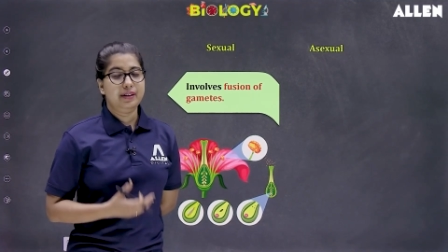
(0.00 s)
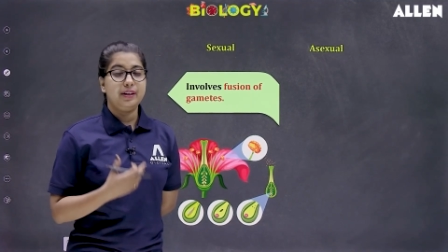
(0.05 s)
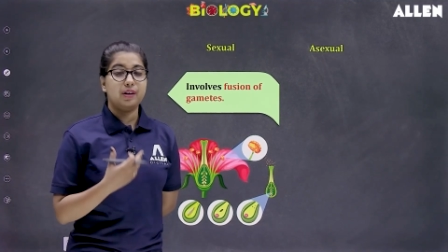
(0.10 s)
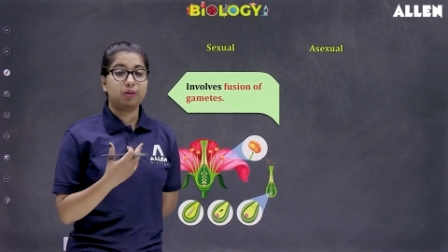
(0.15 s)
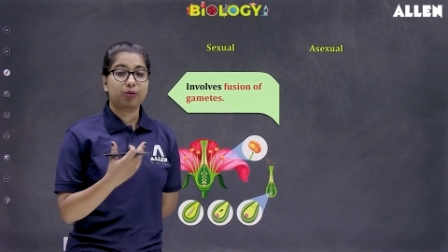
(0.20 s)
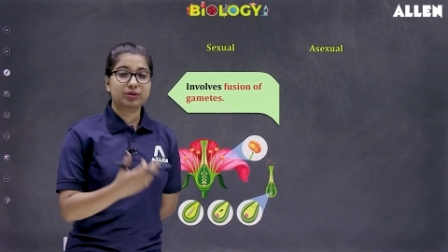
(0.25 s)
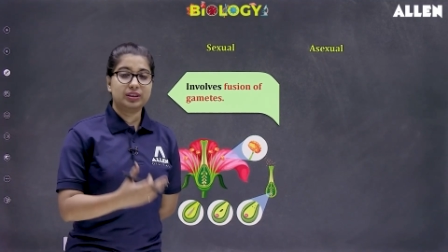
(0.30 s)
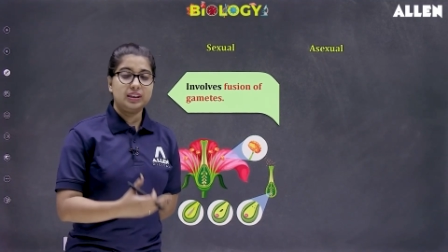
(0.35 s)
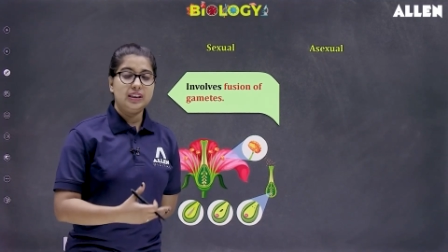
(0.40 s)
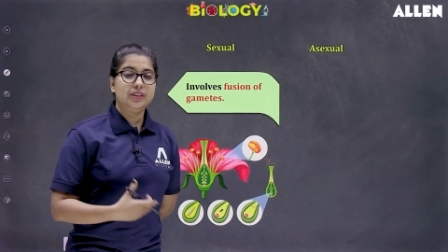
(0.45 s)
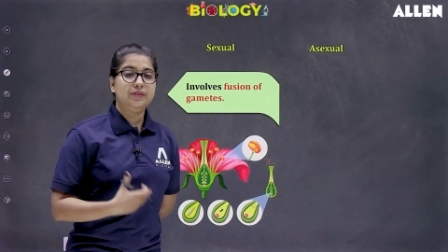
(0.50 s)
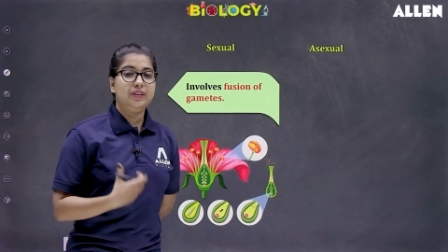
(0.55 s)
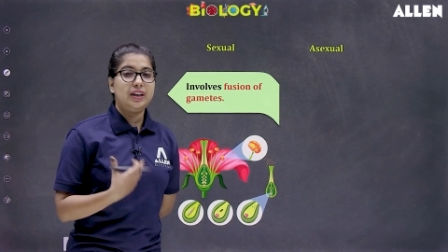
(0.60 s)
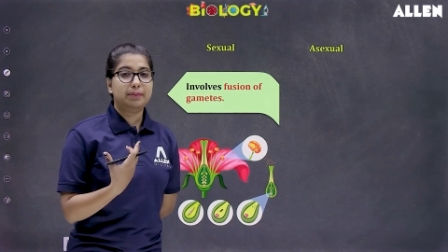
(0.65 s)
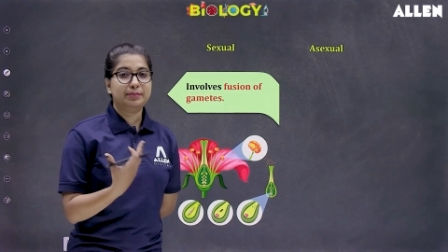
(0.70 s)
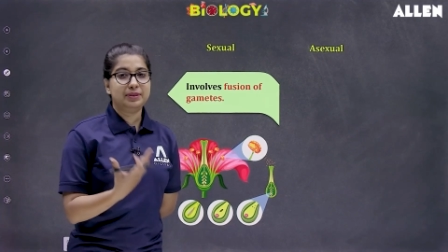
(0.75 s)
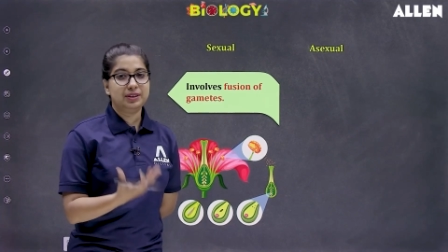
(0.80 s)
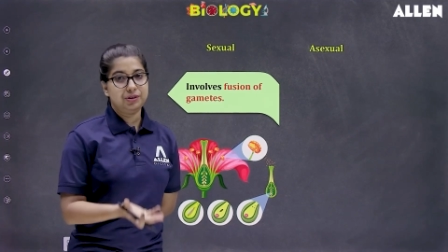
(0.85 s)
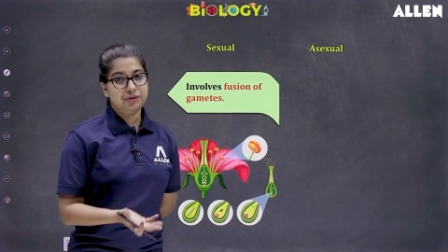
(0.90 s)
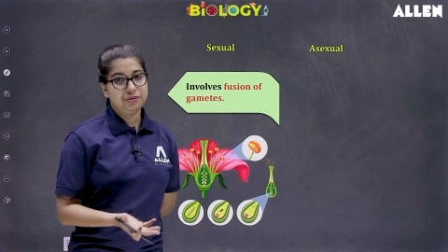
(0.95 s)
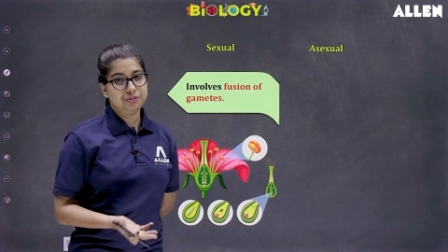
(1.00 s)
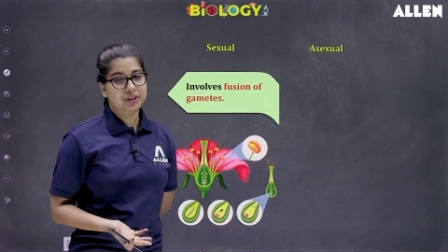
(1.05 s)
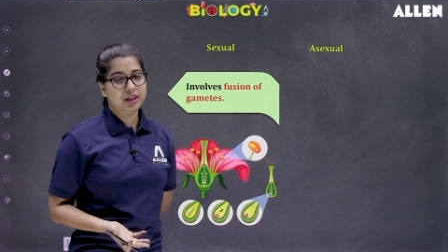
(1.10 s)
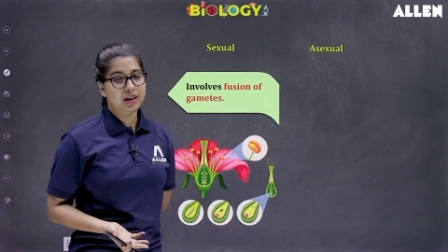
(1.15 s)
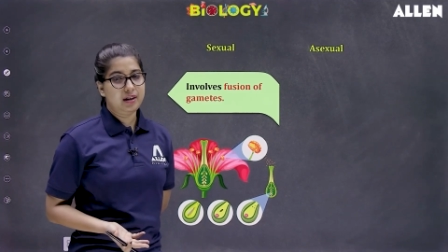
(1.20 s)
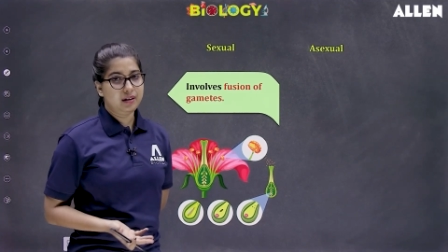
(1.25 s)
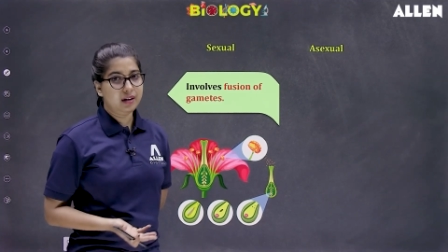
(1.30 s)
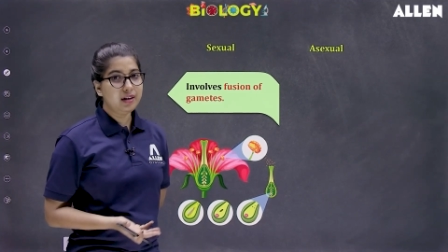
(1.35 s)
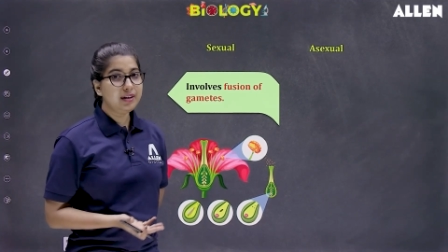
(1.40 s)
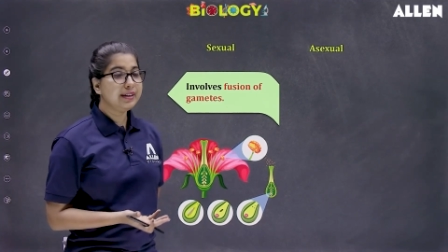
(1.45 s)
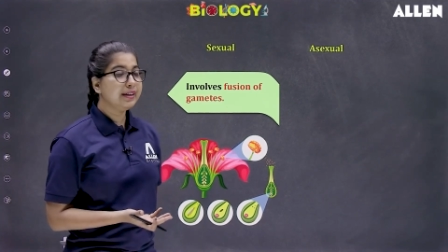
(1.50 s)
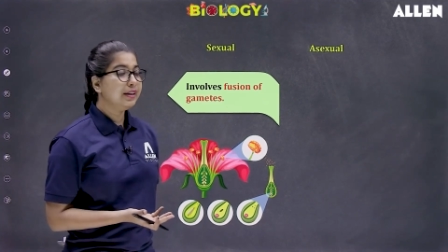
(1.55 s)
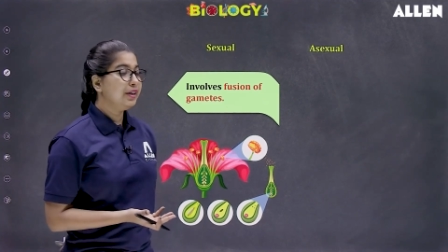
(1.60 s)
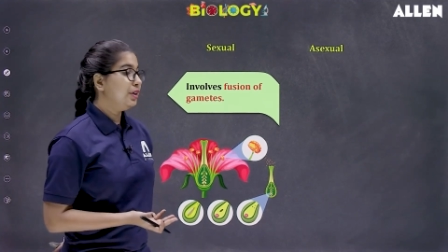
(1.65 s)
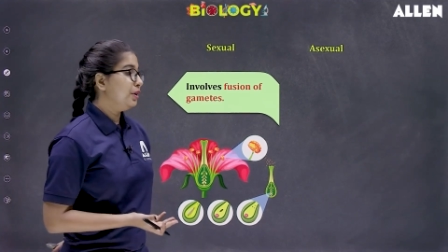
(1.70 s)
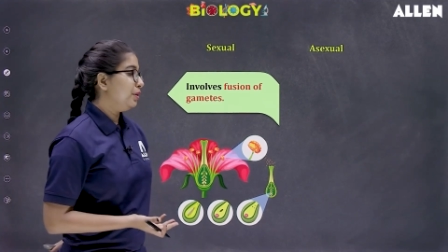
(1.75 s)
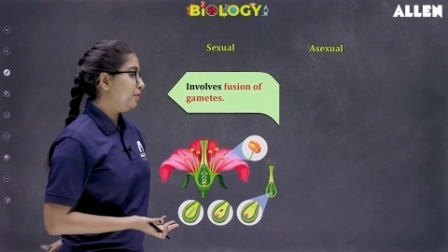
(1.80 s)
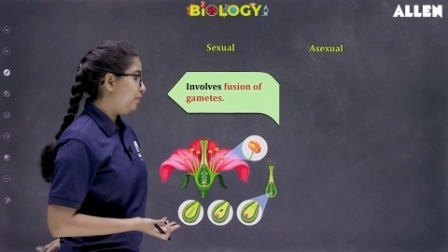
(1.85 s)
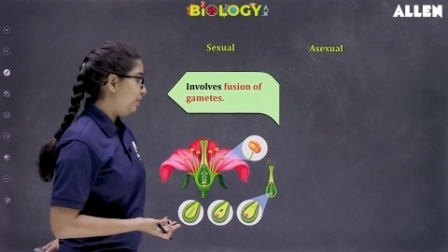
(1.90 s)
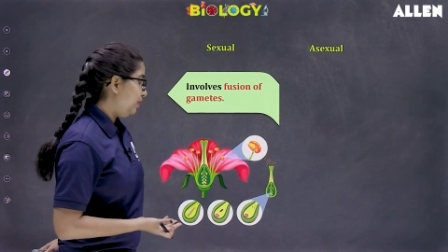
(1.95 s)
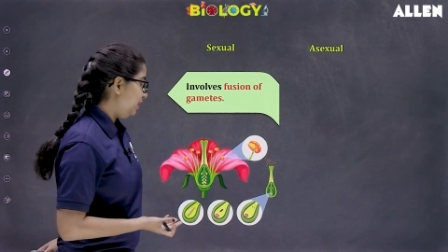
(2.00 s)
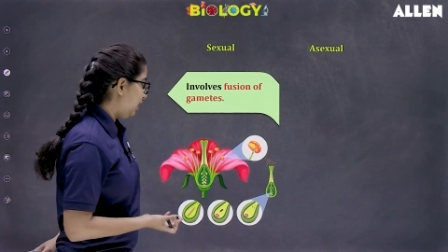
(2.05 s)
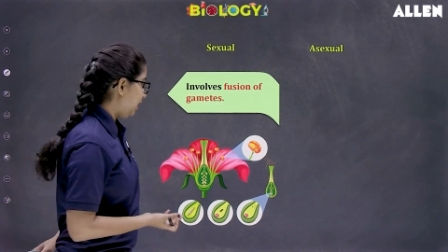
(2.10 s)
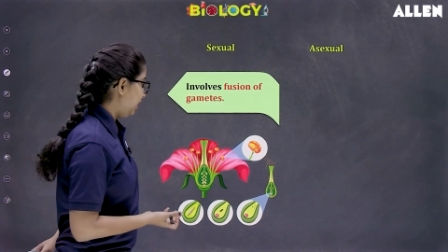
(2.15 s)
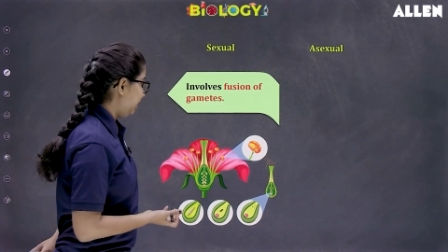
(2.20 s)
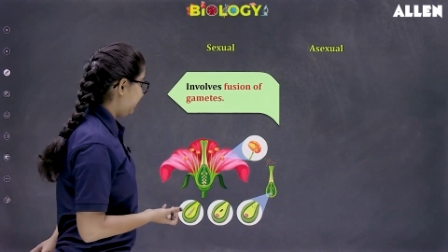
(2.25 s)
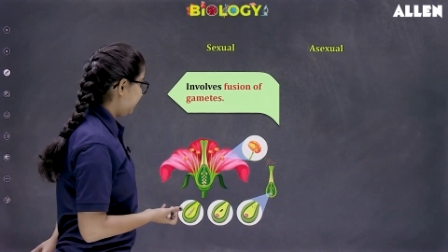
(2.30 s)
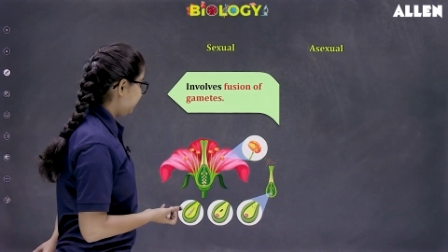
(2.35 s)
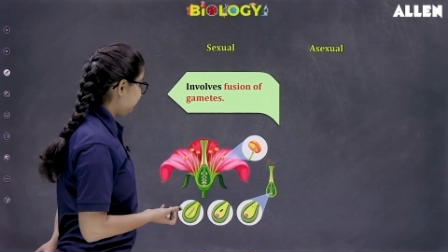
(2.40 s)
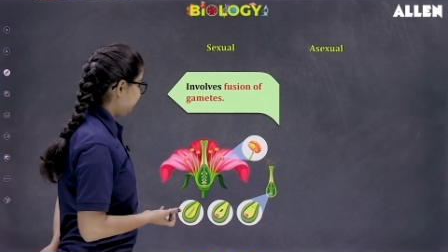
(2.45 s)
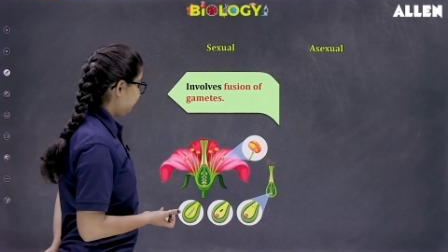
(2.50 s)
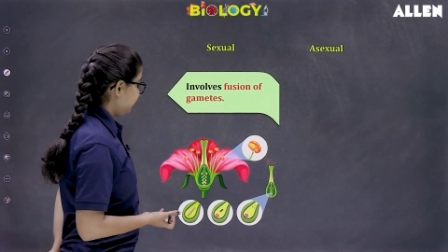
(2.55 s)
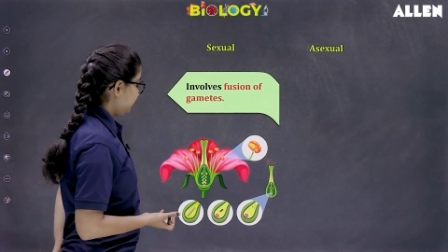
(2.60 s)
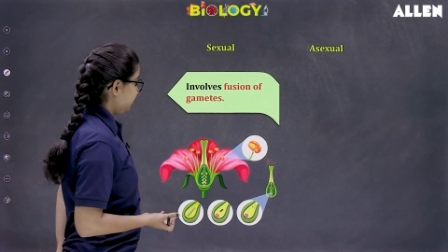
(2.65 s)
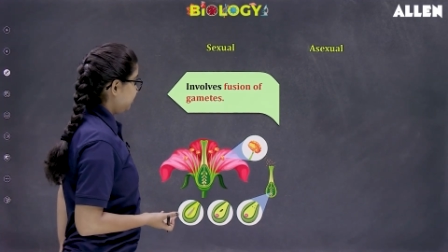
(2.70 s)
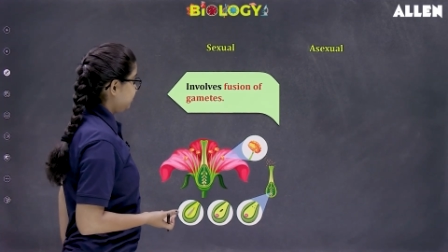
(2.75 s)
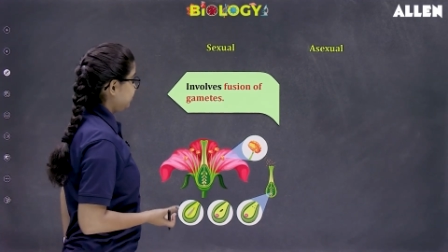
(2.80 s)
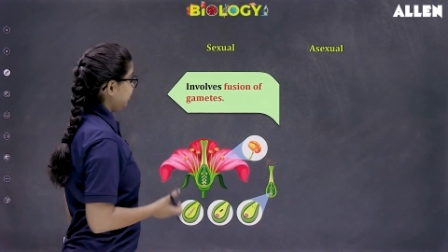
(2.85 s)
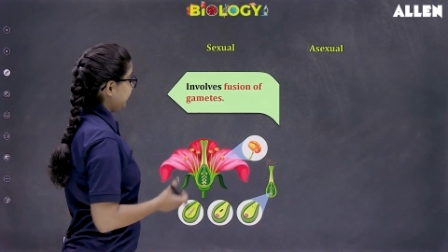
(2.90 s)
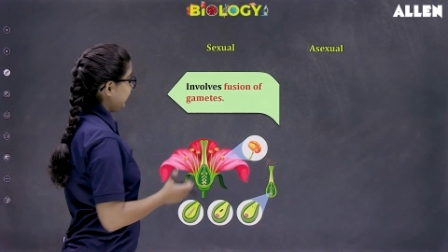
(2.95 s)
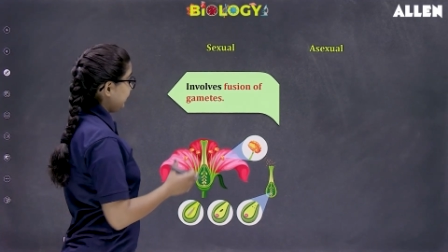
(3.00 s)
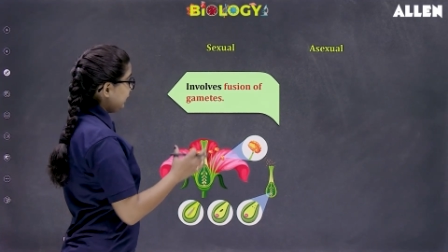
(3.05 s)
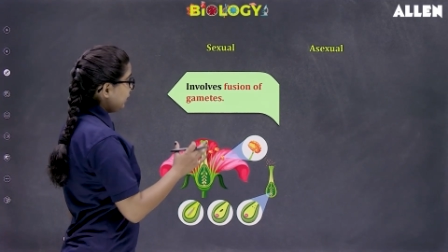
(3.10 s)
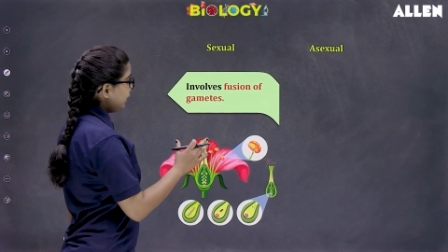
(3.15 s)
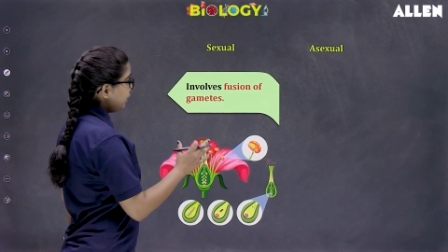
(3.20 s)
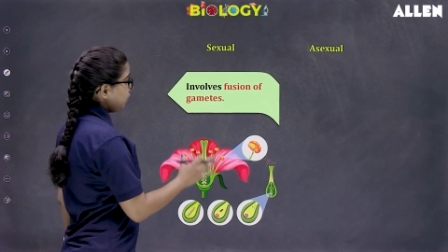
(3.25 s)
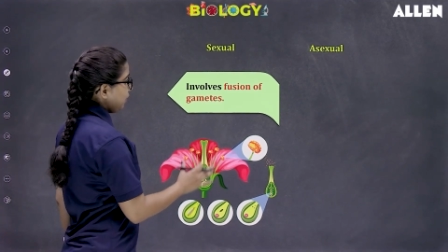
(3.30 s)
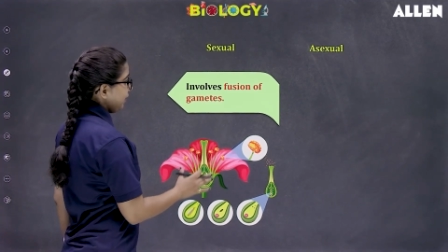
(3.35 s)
It grows and develops into an adult plant. So here